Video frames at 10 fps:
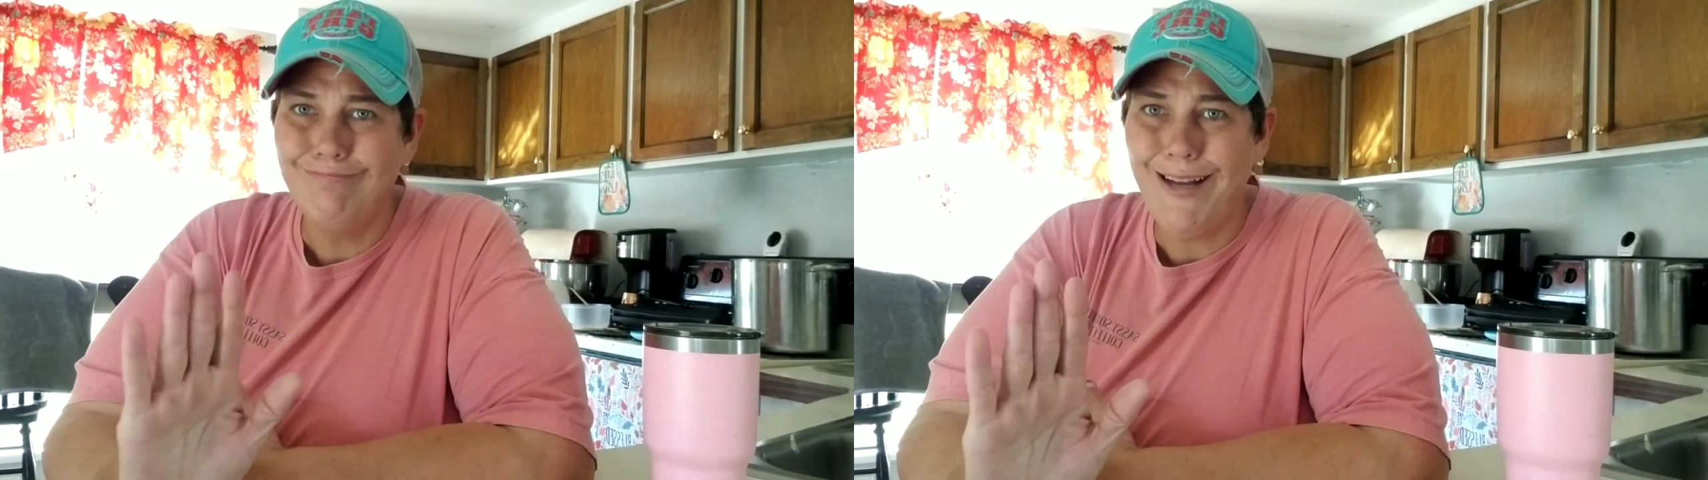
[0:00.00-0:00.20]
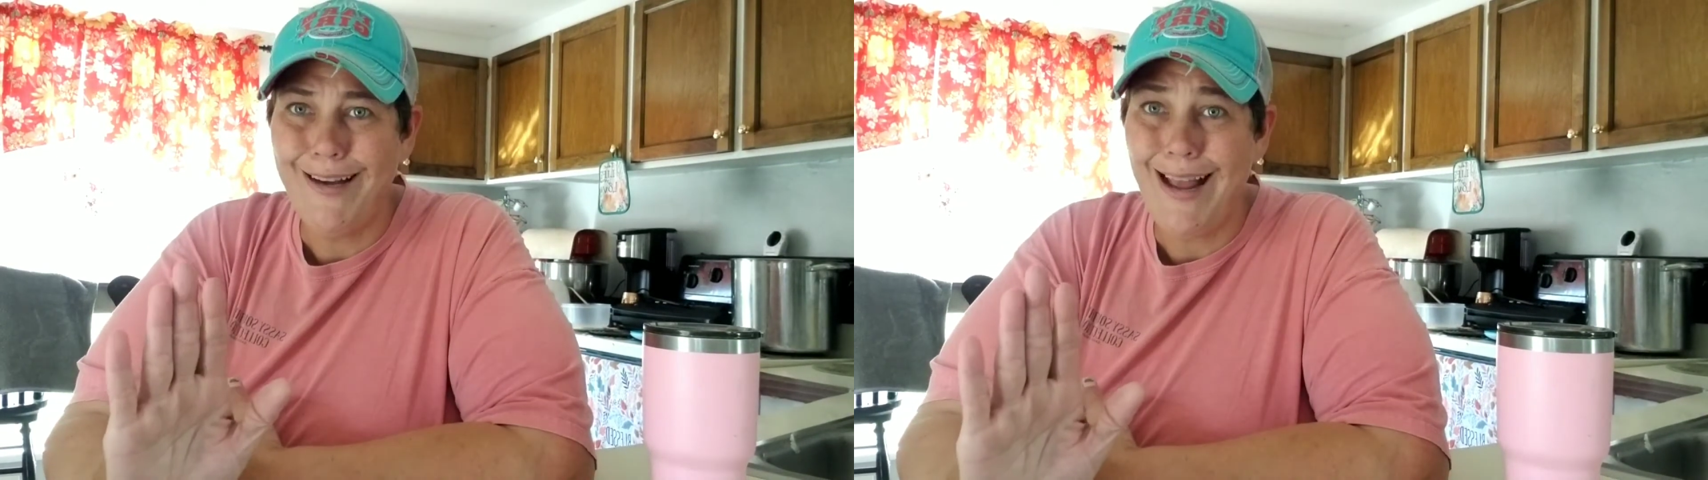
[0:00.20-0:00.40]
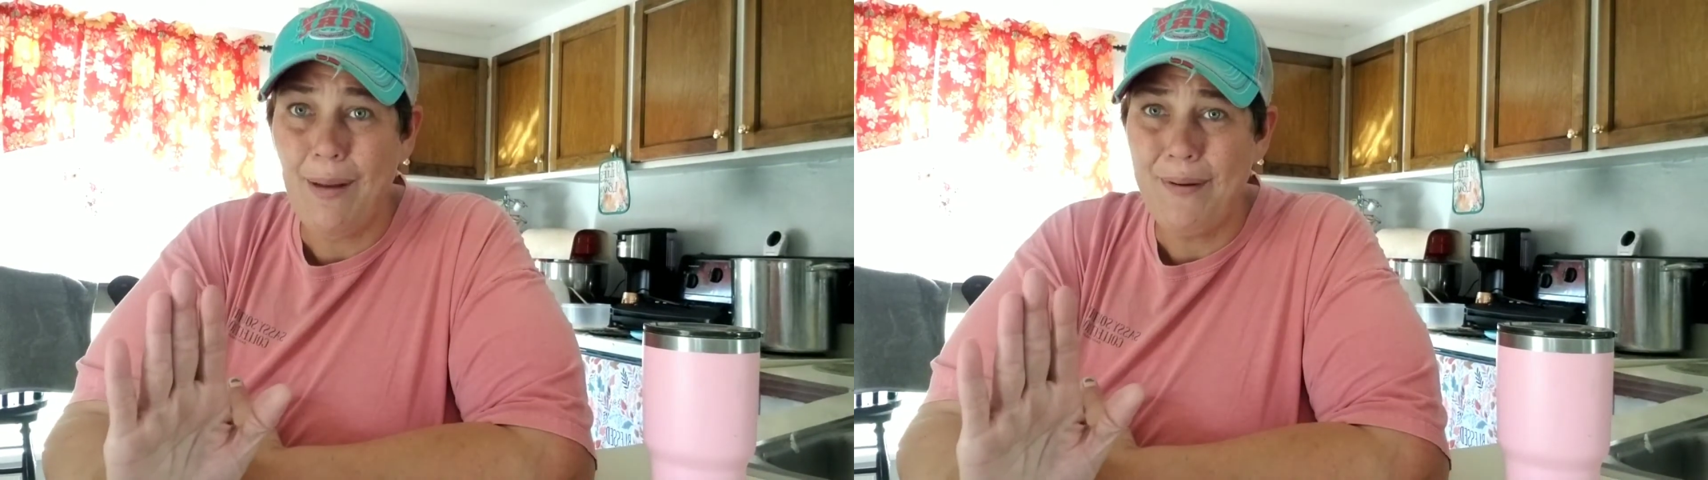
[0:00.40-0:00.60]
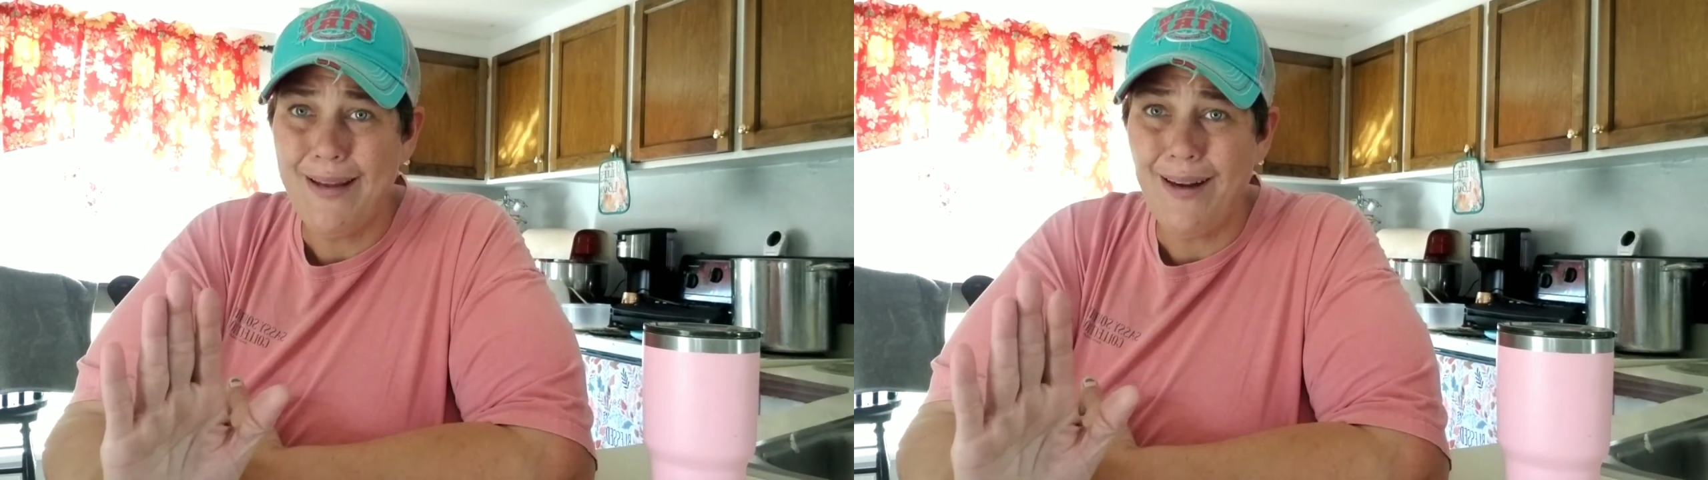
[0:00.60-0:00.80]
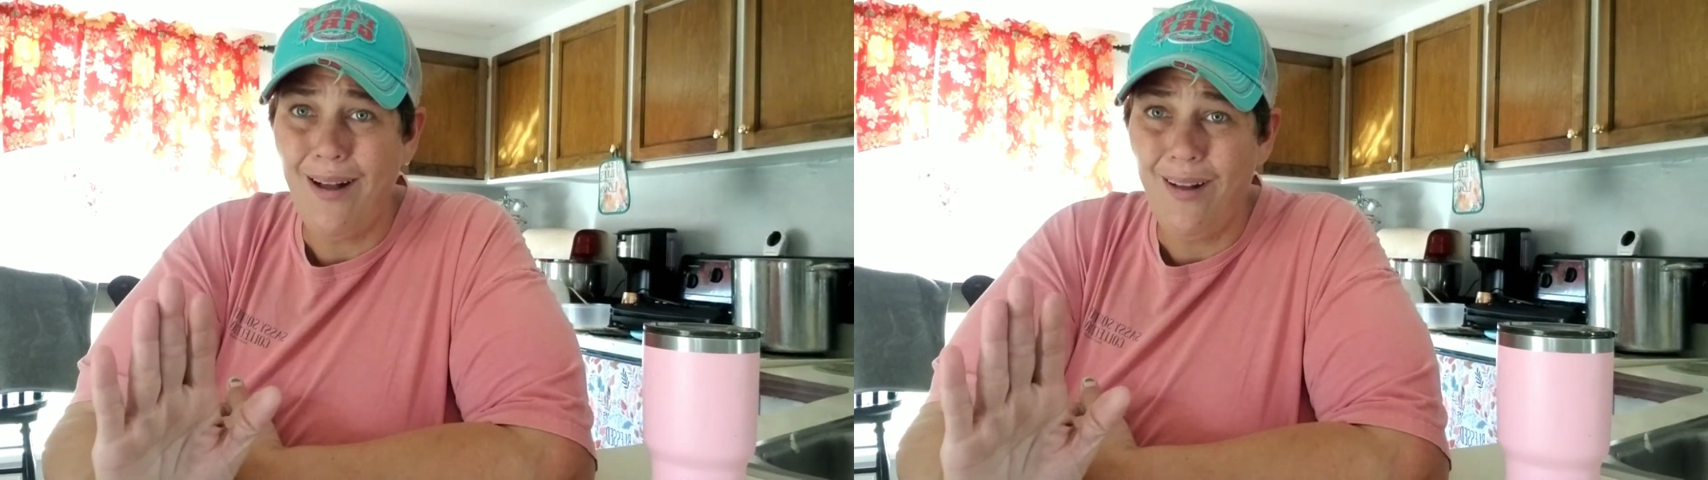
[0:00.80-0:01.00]
Not happy
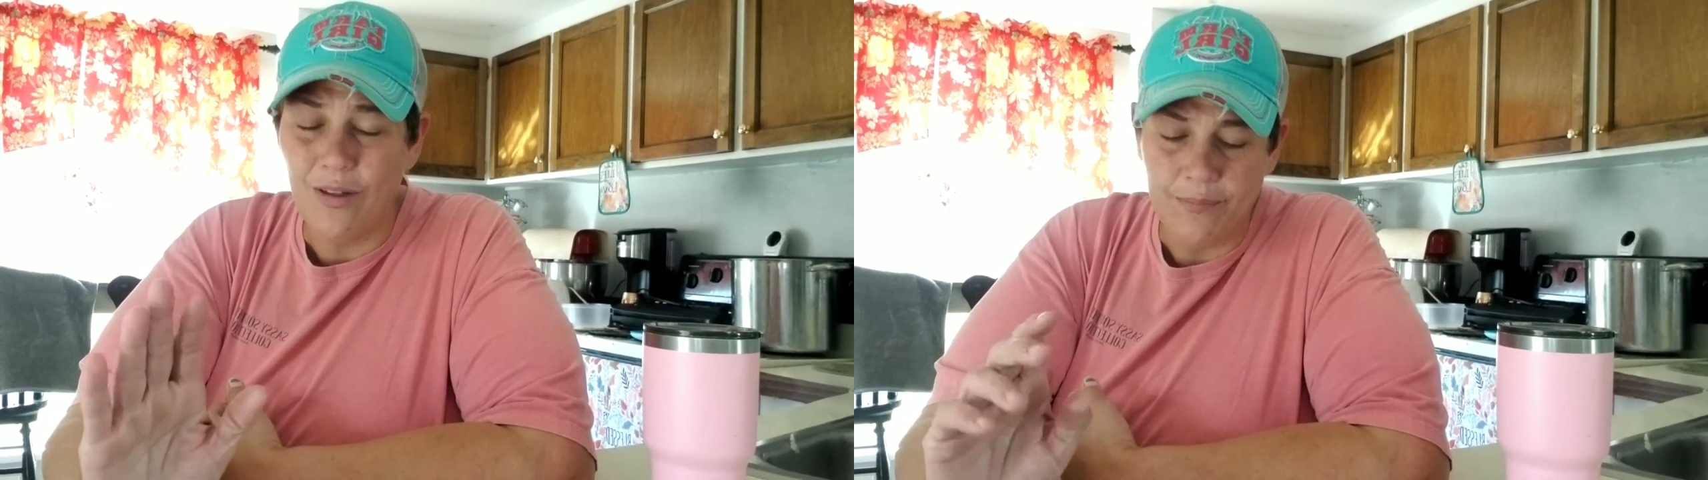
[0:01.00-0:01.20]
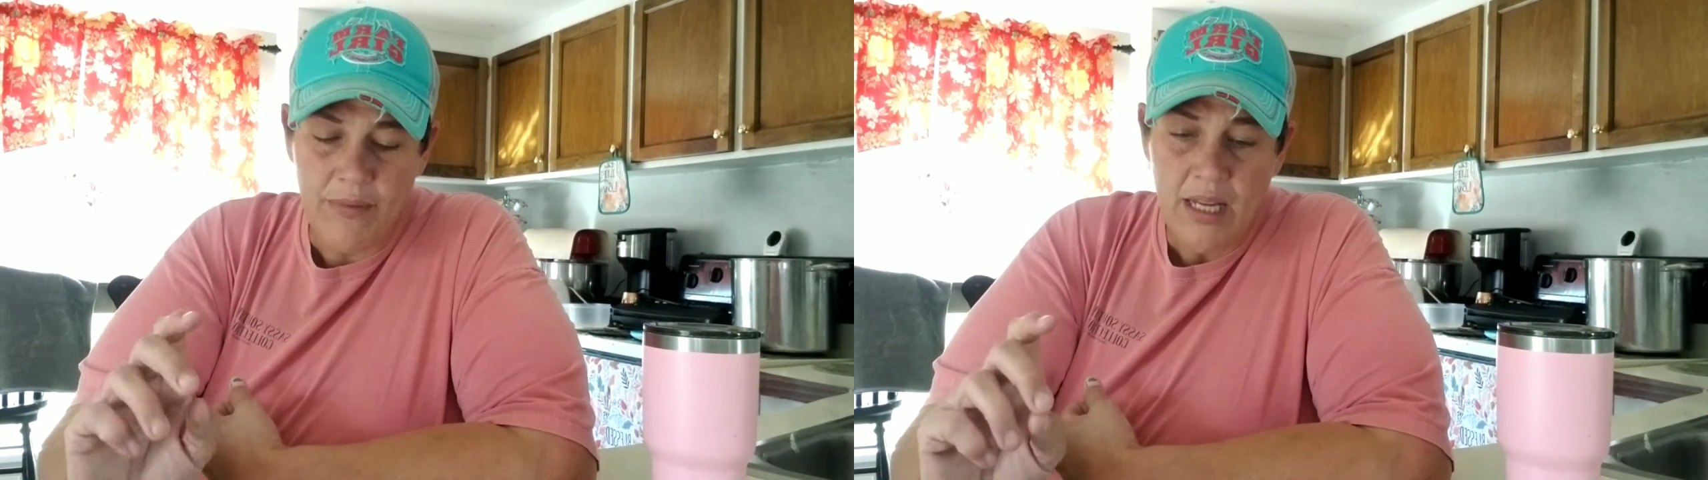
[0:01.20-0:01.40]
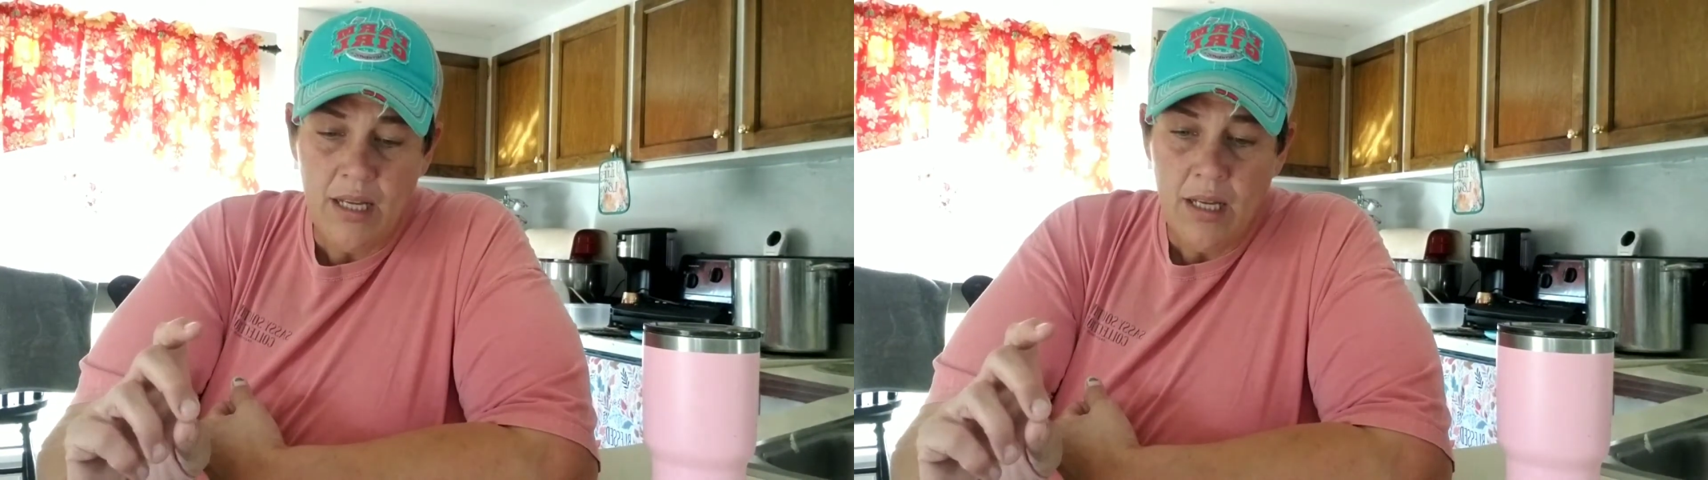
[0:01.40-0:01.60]
at all.